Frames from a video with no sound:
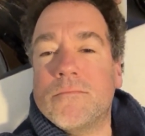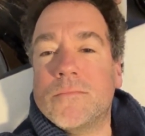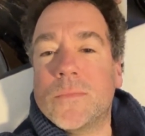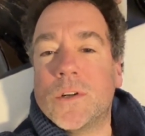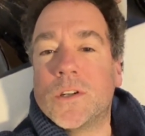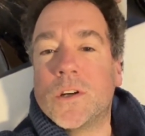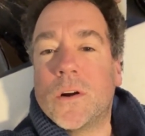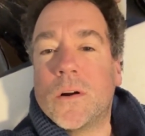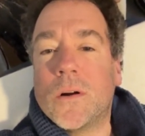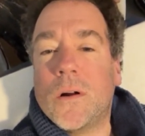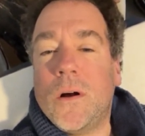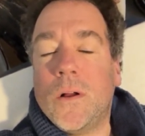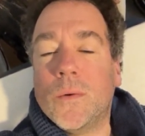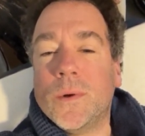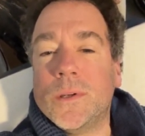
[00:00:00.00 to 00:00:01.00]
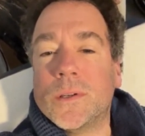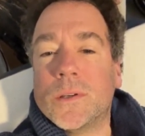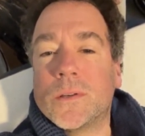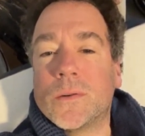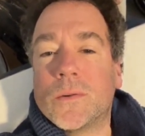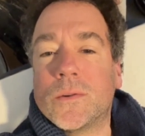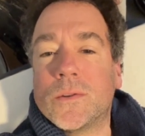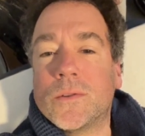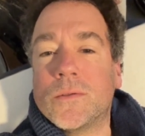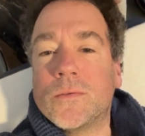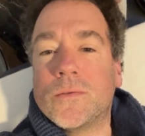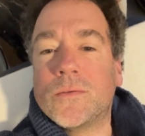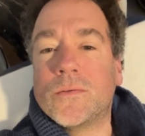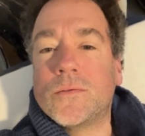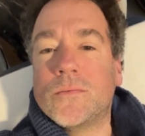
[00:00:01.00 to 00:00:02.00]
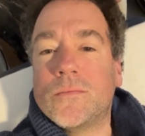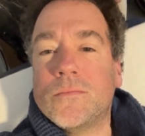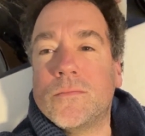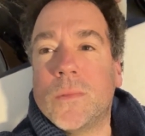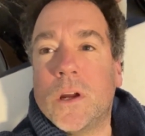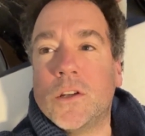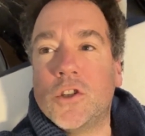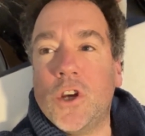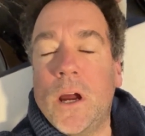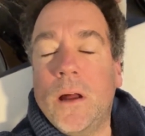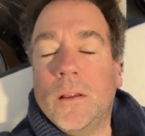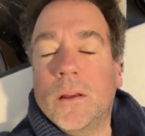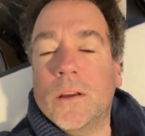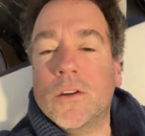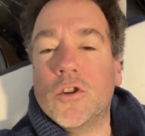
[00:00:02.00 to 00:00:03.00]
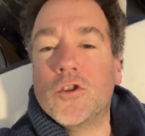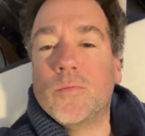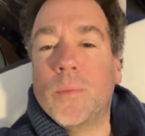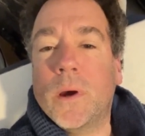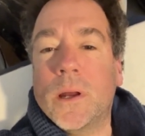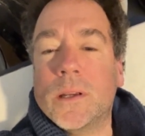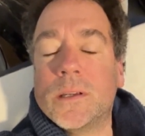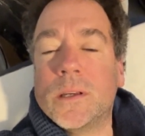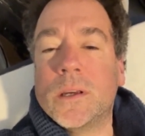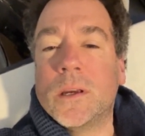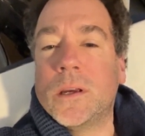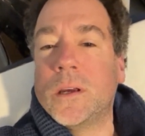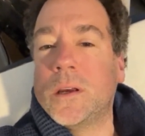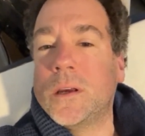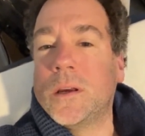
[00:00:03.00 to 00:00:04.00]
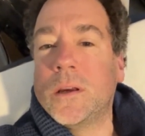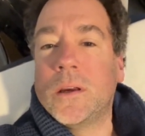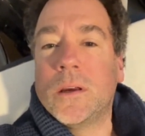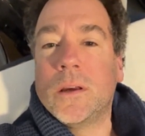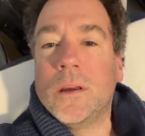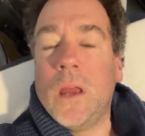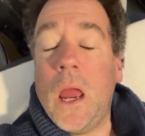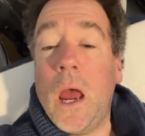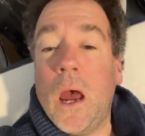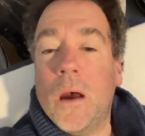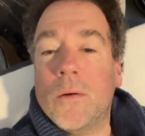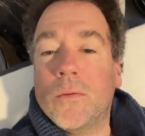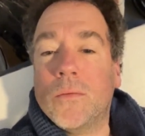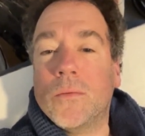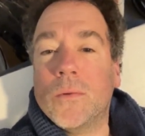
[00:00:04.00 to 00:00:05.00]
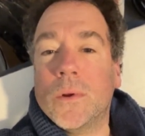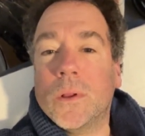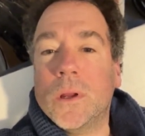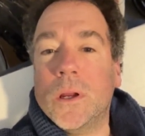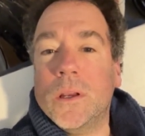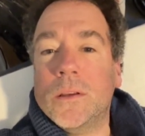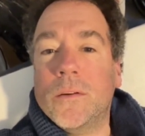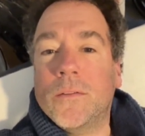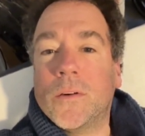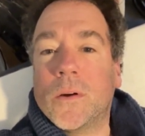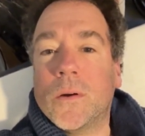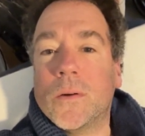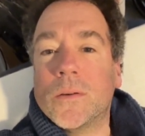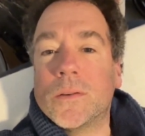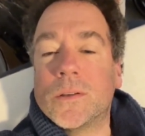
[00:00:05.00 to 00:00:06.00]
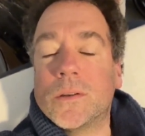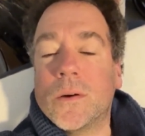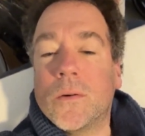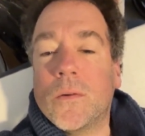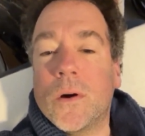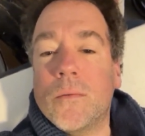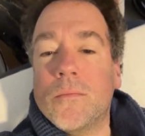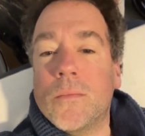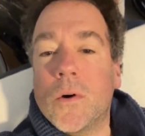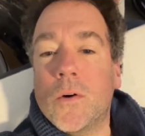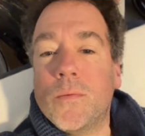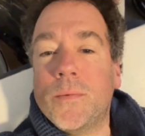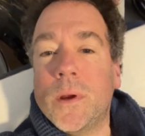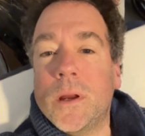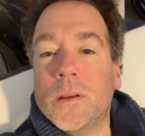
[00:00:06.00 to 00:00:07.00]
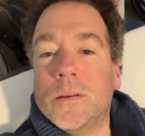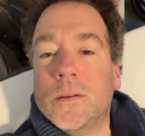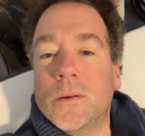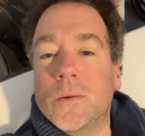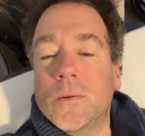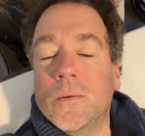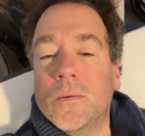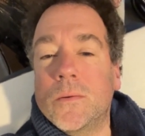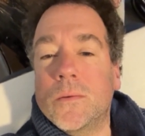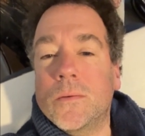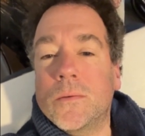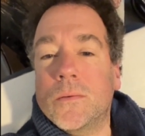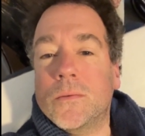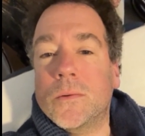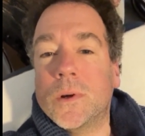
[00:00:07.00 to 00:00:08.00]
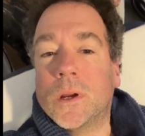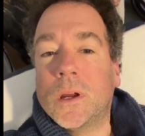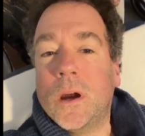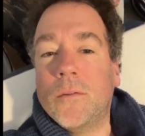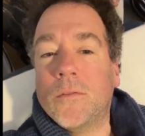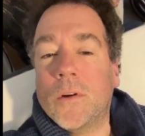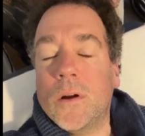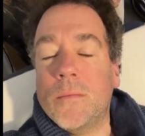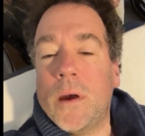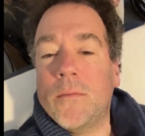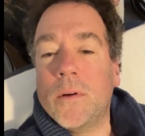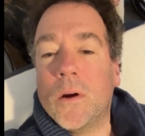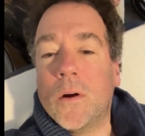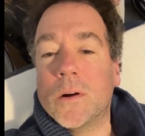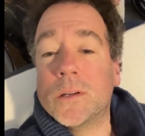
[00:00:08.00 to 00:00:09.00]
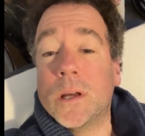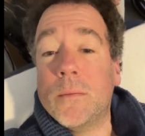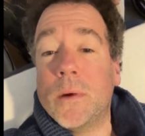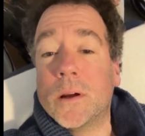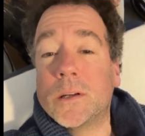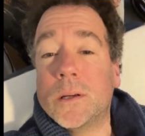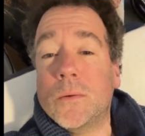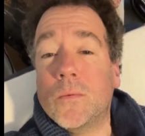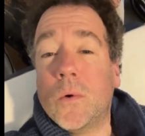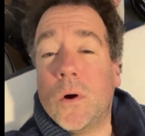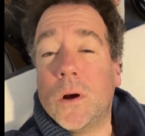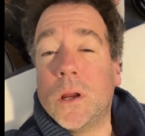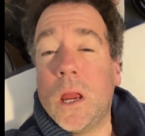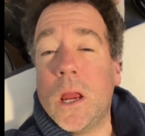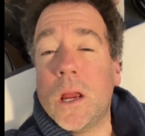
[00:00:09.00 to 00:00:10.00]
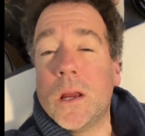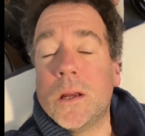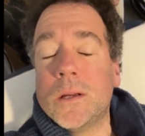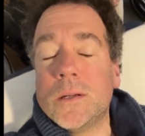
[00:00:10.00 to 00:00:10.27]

which are always a source of a challenge, but yeah, it was really difficult. So I'm hoping to recover. I'm having a hard time actually walking.